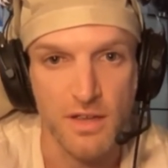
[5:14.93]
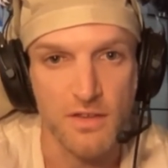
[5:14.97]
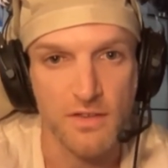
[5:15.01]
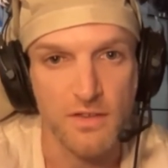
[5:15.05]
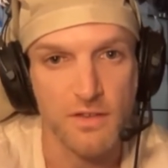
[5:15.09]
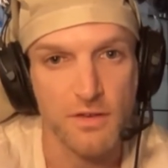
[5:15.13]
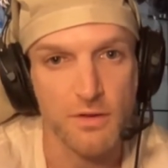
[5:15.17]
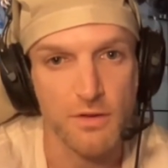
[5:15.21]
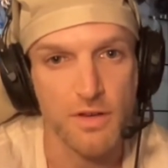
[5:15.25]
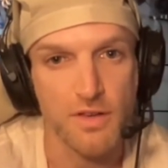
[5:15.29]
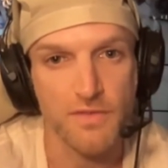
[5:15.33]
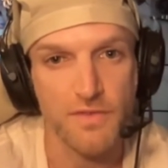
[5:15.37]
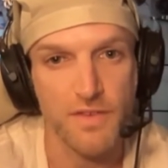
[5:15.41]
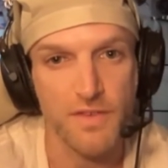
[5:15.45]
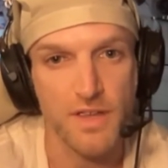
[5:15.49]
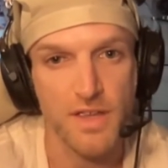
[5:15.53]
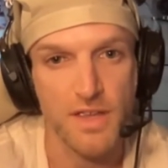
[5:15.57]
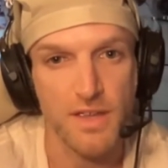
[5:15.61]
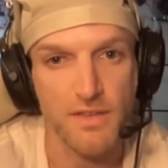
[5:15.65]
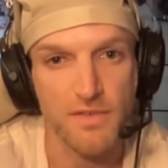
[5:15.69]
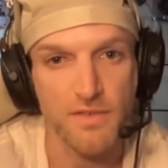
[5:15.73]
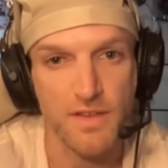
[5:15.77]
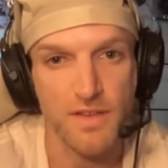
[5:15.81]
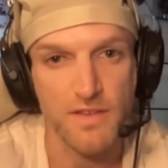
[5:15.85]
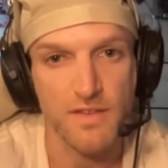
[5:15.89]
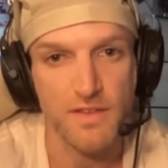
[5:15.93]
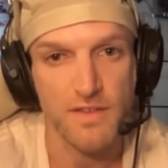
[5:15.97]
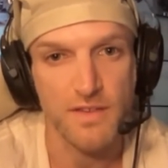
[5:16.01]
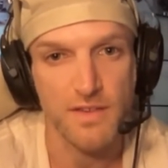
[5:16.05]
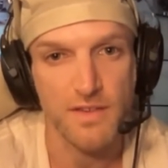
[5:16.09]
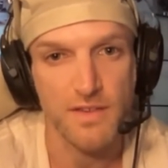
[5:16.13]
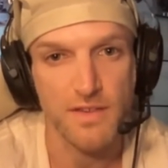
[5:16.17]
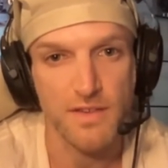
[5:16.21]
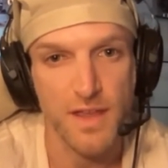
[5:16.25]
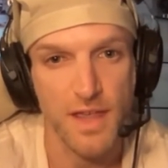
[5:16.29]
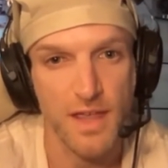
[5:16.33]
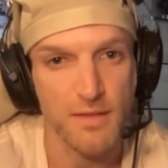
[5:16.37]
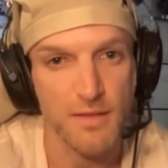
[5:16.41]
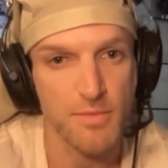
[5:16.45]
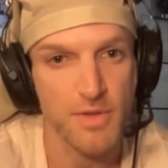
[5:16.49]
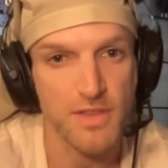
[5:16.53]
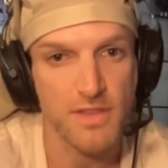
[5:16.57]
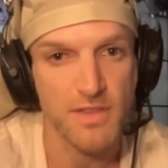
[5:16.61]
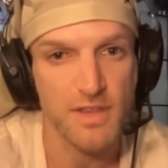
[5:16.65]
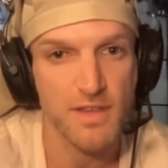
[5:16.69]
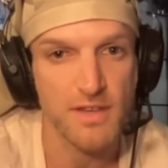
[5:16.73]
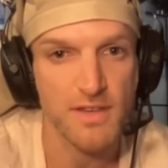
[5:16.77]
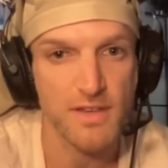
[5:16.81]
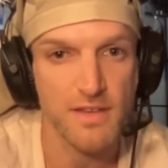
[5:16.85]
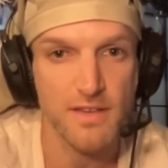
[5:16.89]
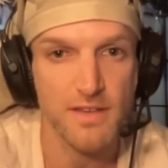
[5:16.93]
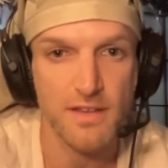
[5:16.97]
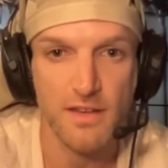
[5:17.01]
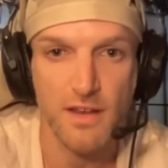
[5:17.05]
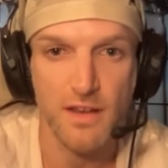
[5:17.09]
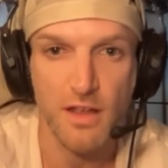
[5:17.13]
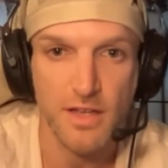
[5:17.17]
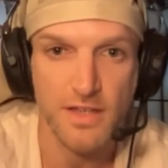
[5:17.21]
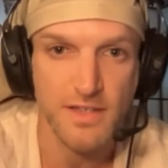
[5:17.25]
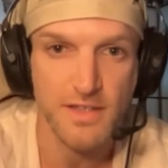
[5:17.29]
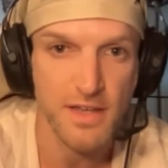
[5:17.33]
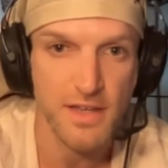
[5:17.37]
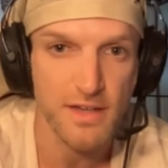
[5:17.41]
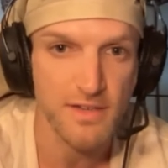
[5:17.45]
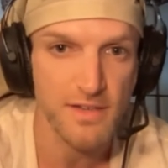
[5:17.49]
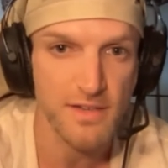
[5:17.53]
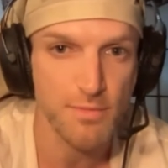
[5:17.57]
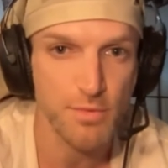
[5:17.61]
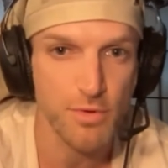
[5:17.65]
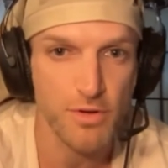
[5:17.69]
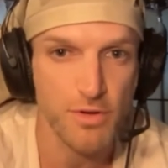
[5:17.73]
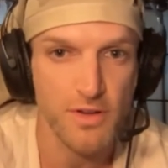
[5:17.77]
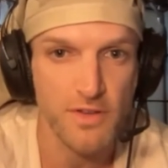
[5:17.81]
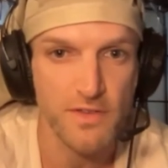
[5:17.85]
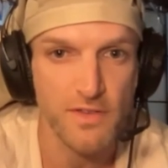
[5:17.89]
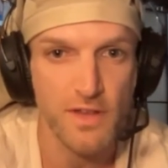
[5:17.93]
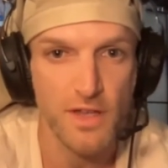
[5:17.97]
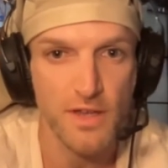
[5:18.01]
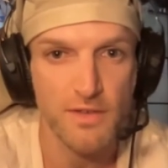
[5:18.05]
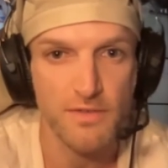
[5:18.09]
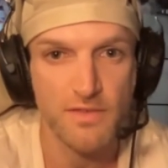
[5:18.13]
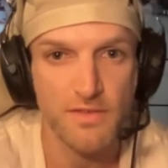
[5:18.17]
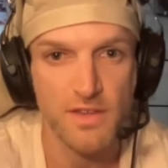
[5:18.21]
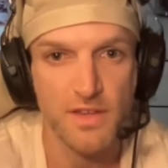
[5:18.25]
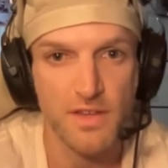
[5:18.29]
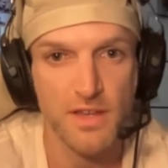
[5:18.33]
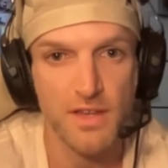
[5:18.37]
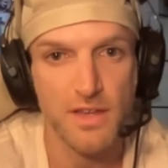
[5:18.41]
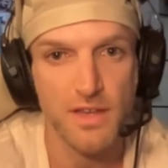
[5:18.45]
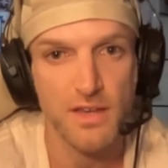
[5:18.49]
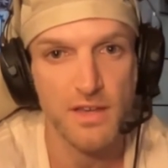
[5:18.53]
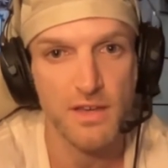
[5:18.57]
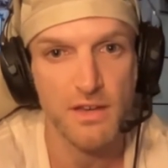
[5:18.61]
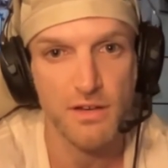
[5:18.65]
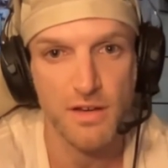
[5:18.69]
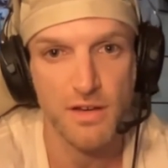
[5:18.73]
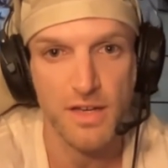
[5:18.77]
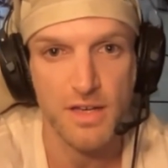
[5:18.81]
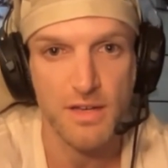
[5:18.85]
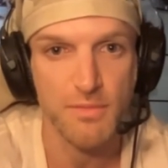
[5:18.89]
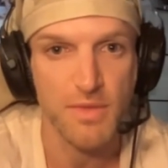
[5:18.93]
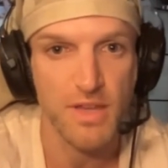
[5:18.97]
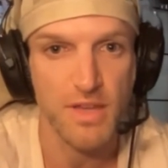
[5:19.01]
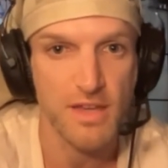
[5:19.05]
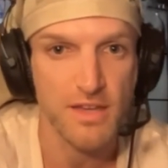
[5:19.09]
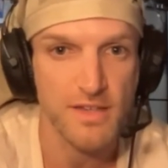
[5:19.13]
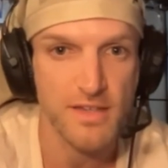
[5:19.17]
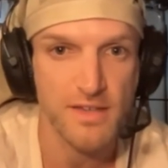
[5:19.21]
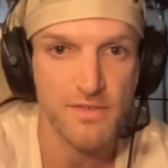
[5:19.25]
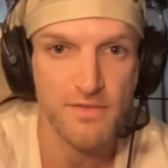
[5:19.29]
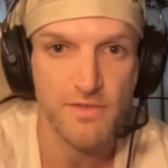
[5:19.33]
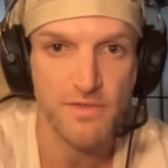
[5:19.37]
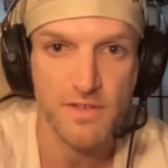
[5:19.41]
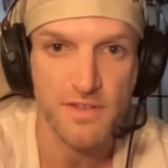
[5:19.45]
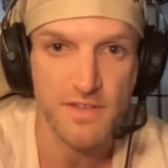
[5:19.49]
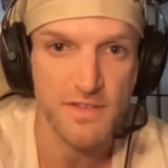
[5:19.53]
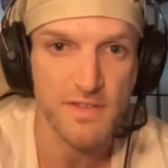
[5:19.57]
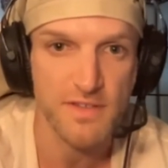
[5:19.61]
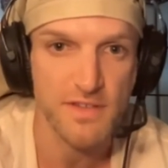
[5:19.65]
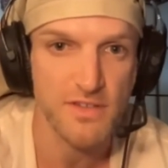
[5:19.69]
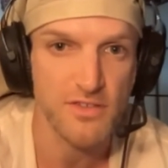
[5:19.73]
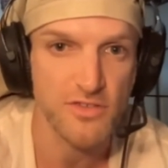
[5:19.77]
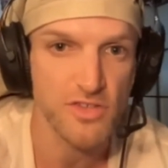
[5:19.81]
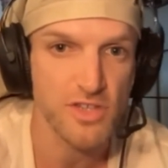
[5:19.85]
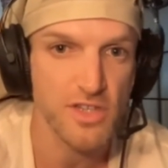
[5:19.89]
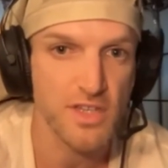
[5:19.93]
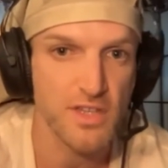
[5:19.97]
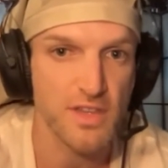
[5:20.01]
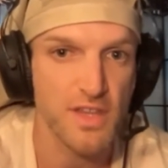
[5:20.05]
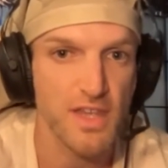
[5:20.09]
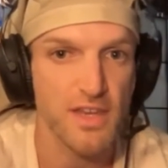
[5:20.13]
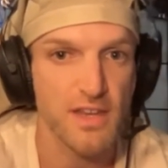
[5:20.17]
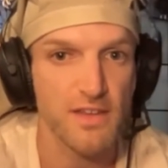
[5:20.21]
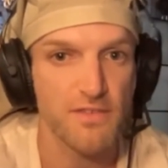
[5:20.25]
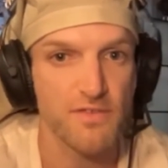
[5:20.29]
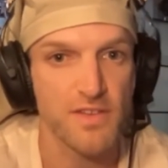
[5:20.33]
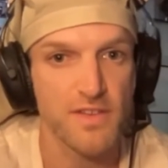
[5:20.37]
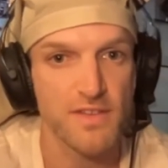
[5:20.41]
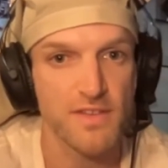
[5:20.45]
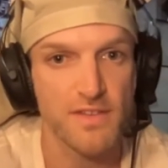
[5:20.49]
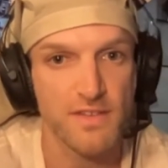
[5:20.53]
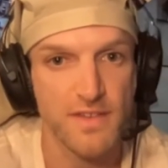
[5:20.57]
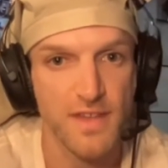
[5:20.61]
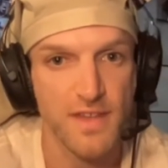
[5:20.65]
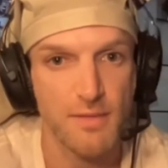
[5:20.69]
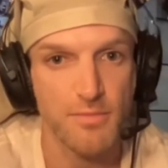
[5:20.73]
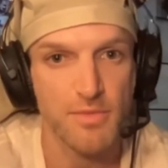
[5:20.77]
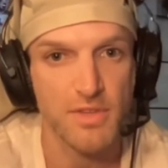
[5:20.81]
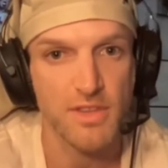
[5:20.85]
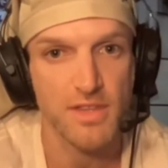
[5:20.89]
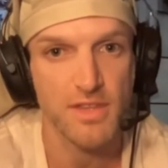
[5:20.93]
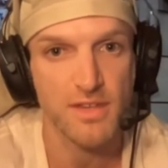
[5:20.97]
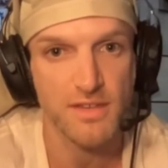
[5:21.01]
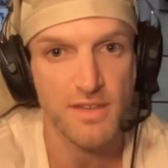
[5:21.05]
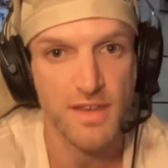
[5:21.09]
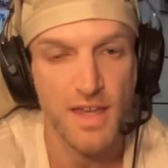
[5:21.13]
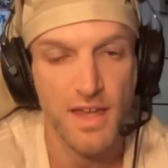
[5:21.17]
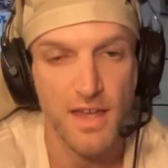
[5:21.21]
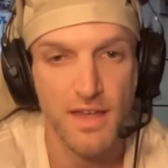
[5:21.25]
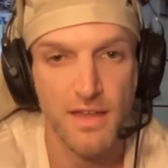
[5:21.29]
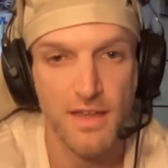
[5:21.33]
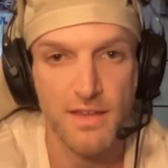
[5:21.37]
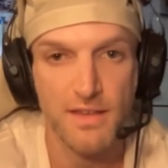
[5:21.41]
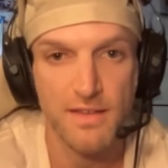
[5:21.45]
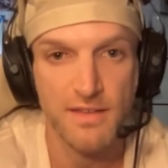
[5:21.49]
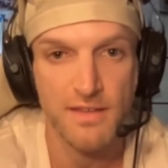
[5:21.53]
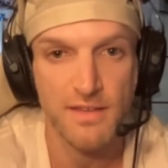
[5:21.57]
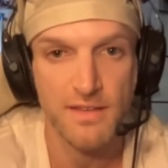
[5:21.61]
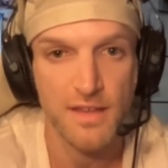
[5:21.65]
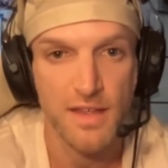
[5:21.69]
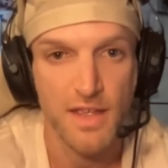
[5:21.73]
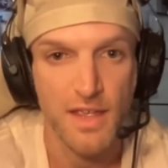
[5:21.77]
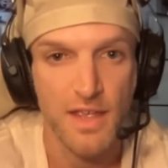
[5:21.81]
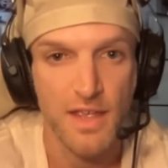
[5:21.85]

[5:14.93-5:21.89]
So if it's a segment that doesn't contact support as often, you're going to make a different decision than if it's a segment that does.